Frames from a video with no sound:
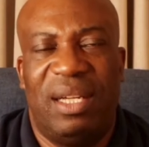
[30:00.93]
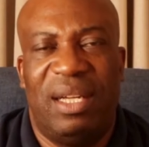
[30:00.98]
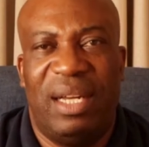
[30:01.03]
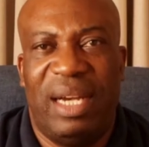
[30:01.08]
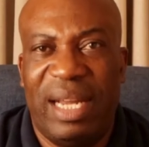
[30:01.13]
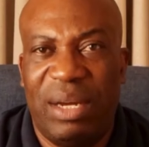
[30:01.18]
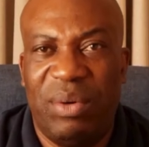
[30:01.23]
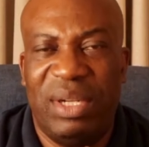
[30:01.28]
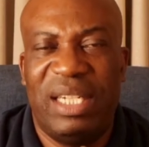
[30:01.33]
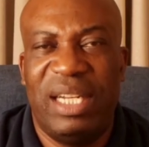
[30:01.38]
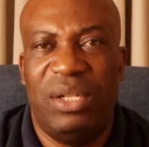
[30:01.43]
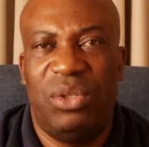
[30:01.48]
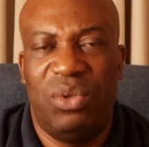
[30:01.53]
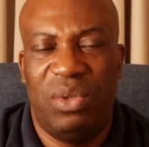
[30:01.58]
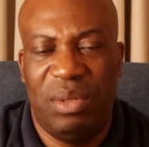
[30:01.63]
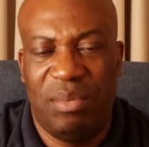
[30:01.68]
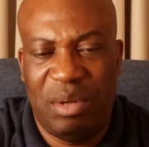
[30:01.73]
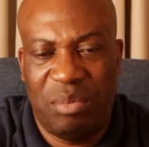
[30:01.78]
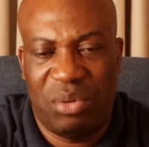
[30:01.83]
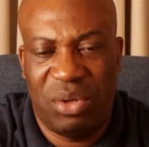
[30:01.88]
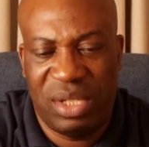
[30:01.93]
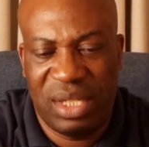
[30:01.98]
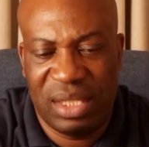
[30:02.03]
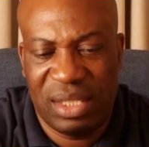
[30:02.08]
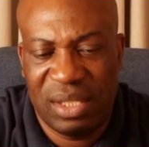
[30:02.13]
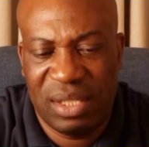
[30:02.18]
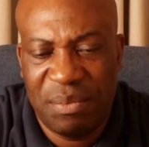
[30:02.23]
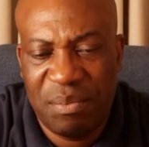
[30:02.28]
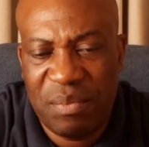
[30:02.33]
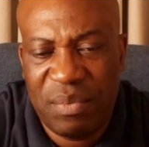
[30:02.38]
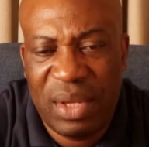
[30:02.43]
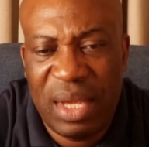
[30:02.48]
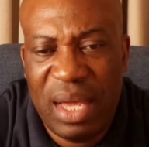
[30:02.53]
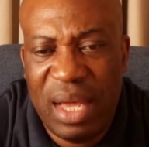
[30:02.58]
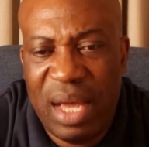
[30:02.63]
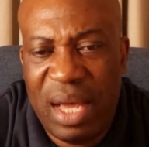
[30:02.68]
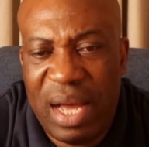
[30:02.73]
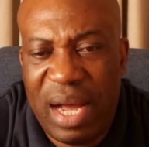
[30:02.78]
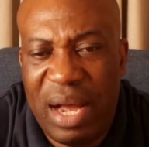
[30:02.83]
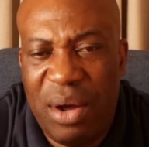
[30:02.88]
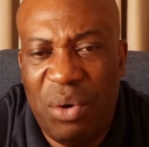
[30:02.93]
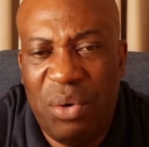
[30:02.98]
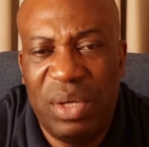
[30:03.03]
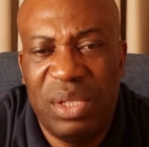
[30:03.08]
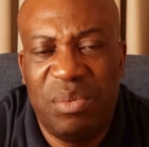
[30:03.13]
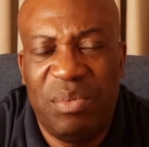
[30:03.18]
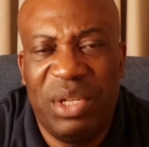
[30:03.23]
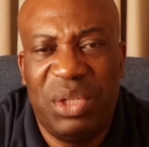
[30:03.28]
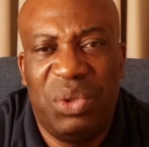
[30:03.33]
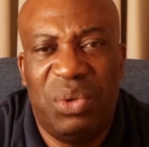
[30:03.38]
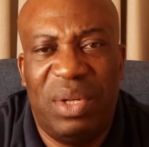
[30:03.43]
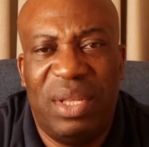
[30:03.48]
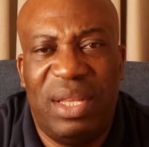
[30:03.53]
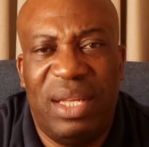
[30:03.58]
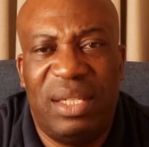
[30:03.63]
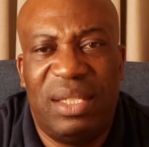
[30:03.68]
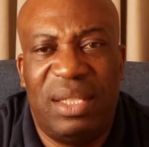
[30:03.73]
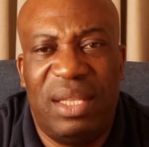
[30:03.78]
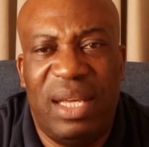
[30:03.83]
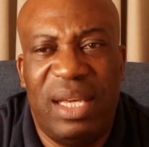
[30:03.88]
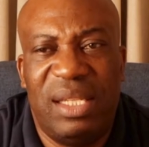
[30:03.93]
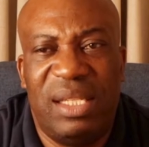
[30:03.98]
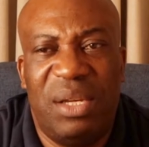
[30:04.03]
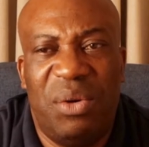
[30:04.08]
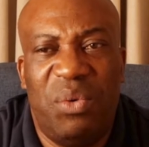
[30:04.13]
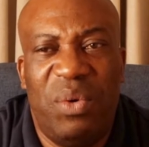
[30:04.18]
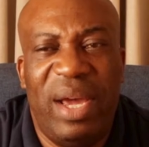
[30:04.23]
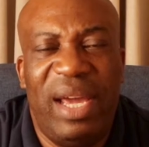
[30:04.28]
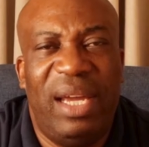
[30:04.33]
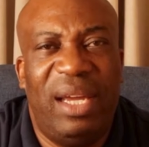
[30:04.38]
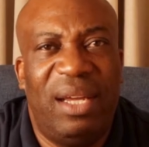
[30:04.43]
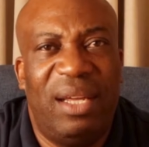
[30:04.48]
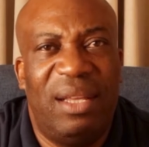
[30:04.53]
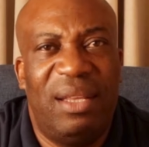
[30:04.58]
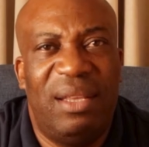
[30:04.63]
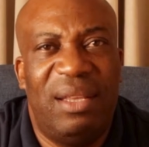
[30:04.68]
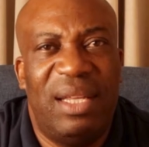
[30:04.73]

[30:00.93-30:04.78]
Like what I do in my projects. I always make sure that there is a way